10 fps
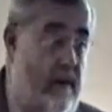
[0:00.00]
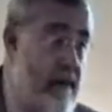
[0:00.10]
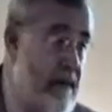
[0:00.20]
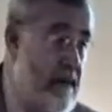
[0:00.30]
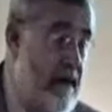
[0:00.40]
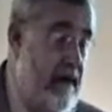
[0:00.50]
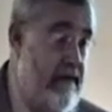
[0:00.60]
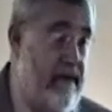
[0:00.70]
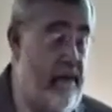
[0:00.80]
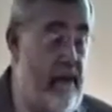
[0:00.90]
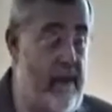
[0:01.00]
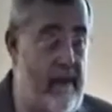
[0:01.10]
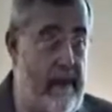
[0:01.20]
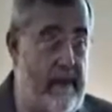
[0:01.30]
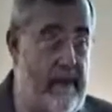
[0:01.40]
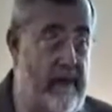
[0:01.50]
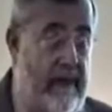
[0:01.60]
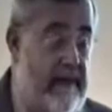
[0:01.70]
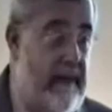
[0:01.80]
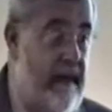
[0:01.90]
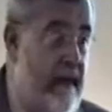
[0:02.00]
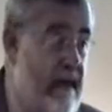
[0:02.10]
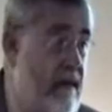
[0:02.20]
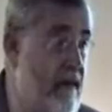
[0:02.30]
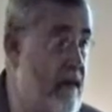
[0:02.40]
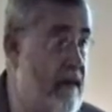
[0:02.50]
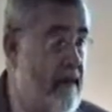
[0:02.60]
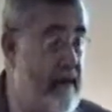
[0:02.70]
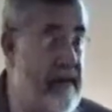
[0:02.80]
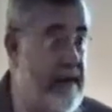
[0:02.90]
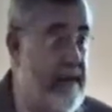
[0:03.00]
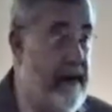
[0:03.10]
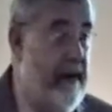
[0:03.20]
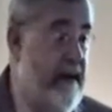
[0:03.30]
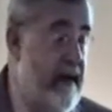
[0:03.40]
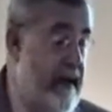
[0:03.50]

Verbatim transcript: We want them comfortable. We want them sleeping. We want them breathing better.